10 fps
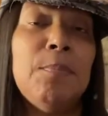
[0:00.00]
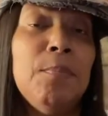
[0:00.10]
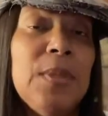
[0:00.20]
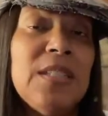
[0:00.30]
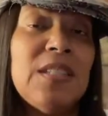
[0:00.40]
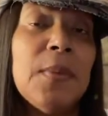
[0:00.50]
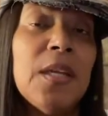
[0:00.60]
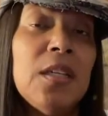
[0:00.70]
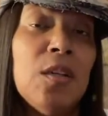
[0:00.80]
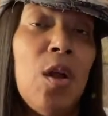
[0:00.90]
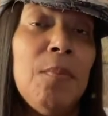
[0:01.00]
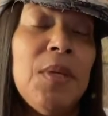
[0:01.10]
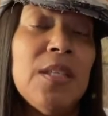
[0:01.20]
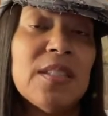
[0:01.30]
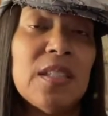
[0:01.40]
it's smelling it on
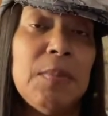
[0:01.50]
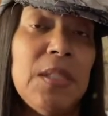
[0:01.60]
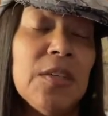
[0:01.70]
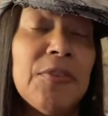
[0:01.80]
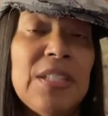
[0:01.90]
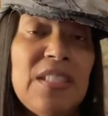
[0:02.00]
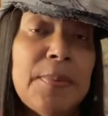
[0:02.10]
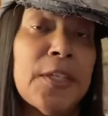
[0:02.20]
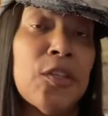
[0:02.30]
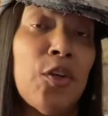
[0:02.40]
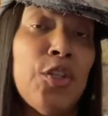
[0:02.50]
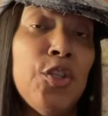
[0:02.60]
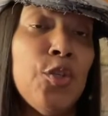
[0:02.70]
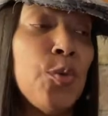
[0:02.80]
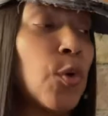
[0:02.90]
me, it's going to be different than smelling on
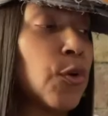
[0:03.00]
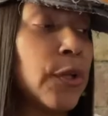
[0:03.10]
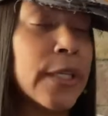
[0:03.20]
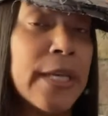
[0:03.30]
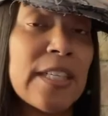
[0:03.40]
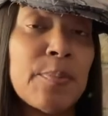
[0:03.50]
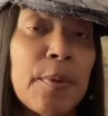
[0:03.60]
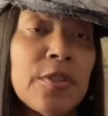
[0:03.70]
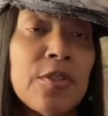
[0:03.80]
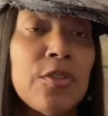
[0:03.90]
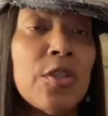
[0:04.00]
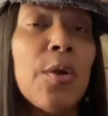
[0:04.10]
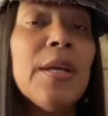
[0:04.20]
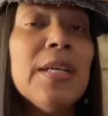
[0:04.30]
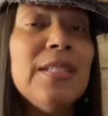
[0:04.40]
you or on the next person. So
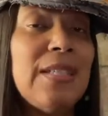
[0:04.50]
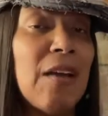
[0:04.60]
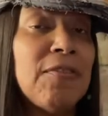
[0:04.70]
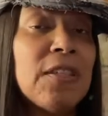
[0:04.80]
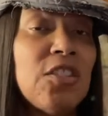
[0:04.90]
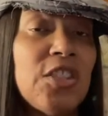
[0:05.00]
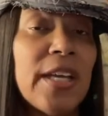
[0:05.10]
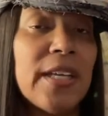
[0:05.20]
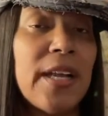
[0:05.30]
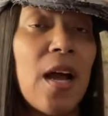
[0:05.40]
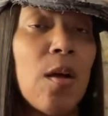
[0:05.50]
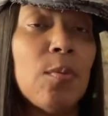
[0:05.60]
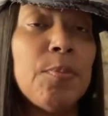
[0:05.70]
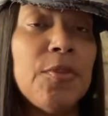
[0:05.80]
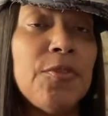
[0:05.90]
definitely check it
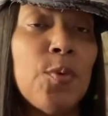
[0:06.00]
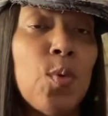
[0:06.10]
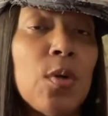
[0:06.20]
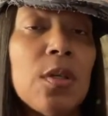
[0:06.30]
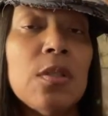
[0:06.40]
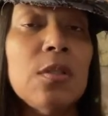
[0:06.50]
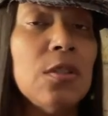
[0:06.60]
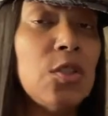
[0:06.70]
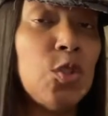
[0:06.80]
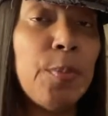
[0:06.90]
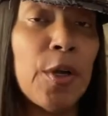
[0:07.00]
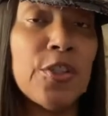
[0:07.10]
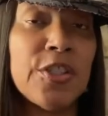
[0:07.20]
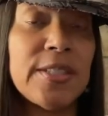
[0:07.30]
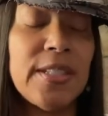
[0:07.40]
out before you
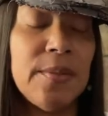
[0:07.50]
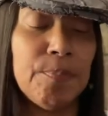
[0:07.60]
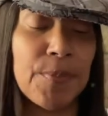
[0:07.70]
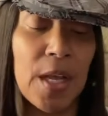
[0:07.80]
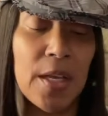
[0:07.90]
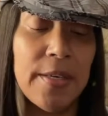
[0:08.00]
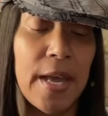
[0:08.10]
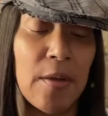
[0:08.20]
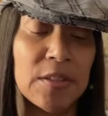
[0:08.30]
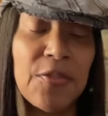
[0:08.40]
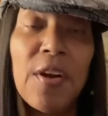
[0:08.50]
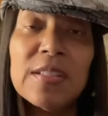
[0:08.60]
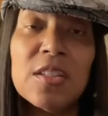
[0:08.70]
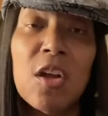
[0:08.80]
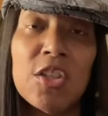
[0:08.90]
purchase it. Now, as far as
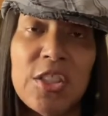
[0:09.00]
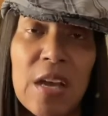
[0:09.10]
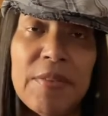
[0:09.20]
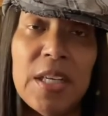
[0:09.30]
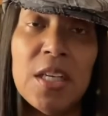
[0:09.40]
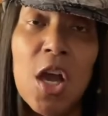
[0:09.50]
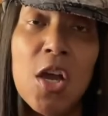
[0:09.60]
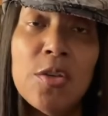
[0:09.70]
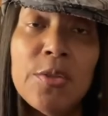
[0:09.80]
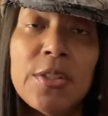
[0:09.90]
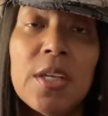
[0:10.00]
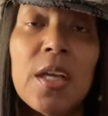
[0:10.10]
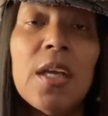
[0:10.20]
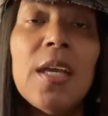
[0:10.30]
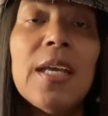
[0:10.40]
the longevity goes,
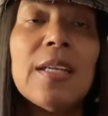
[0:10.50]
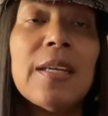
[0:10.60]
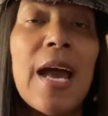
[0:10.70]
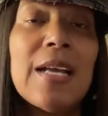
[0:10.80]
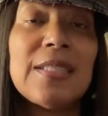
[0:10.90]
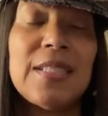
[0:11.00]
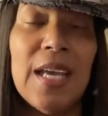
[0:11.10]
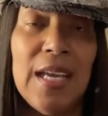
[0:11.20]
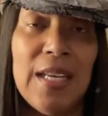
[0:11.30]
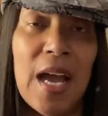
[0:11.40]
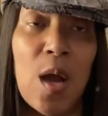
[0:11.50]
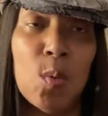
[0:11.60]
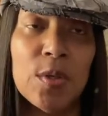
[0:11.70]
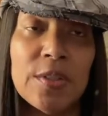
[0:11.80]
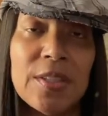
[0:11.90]
it lasts 8
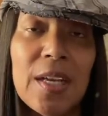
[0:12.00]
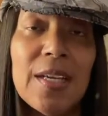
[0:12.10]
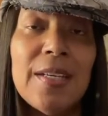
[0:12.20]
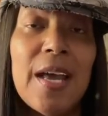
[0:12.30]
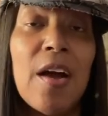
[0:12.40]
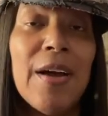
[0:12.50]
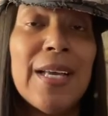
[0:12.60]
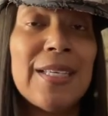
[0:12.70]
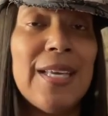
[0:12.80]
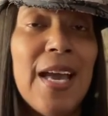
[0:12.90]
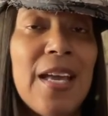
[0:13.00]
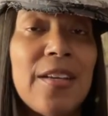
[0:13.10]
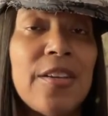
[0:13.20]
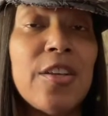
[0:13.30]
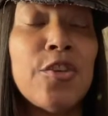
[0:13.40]
hours. Now,
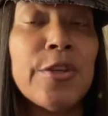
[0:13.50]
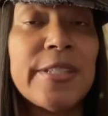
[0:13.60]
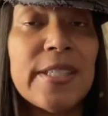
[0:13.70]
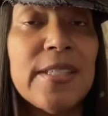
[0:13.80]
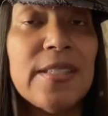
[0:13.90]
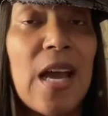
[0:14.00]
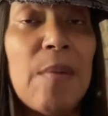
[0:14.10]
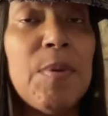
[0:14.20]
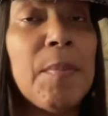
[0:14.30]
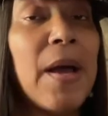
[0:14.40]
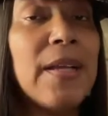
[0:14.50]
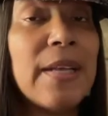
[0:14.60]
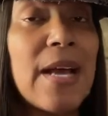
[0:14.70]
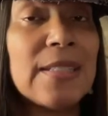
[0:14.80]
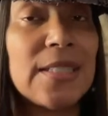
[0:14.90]
again, your skin type, it might
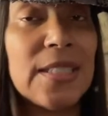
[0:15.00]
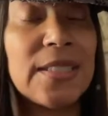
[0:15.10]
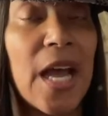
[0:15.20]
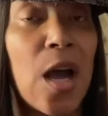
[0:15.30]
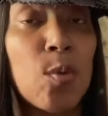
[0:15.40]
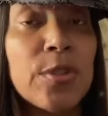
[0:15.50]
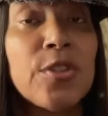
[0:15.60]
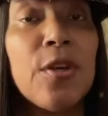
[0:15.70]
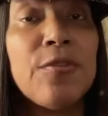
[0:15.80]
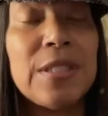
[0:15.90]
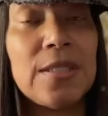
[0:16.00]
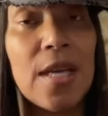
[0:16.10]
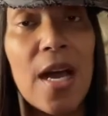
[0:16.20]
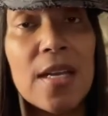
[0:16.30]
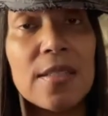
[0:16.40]
last 6 hours. So if it
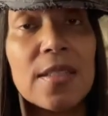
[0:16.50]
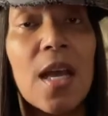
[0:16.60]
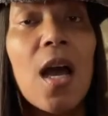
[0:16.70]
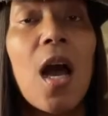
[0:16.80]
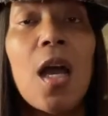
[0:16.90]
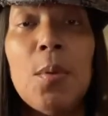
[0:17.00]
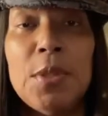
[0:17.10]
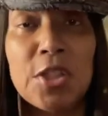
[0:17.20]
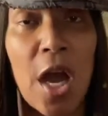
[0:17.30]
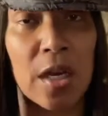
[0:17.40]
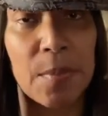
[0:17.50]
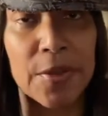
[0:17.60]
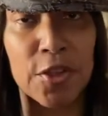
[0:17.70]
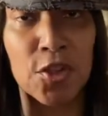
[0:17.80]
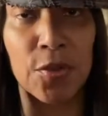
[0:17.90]
does, I always talk
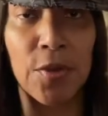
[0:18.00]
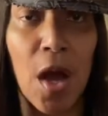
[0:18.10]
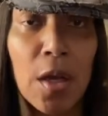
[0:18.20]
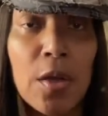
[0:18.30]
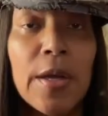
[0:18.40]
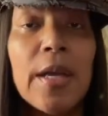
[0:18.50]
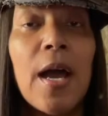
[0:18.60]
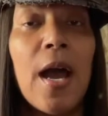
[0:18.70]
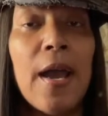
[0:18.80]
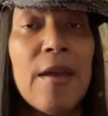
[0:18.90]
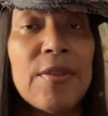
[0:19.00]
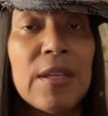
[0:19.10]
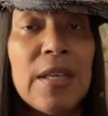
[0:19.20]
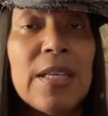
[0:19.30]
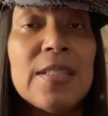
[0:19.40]
about the Travolta. I have the
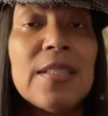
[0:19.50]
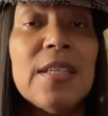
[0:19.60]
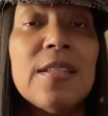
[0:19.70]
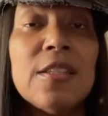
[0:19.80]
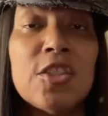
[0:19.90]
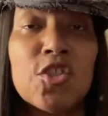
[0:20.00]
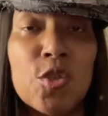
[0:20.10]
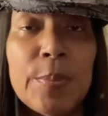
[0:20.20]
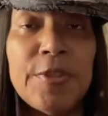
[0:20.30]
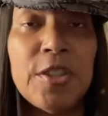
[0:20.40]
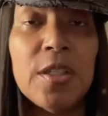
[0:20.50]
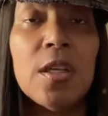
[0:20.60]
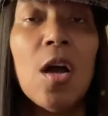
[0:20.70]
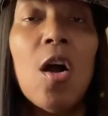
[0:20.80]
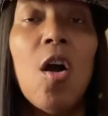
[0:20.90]
links in the description
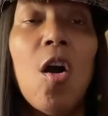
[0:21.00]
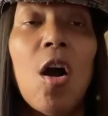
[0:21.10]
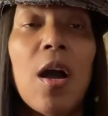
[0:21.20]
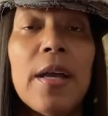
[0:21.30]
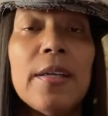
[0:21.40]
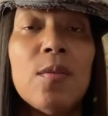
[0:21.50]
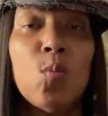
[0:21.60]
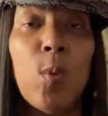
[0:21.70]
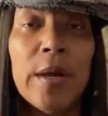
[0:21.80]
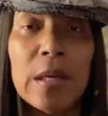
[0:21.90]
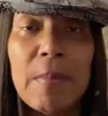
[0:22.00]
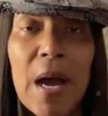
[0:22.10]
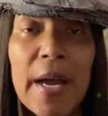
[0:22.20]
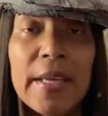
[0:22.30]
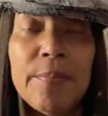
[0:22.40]
on where to
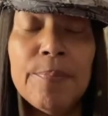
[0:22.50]
buy it,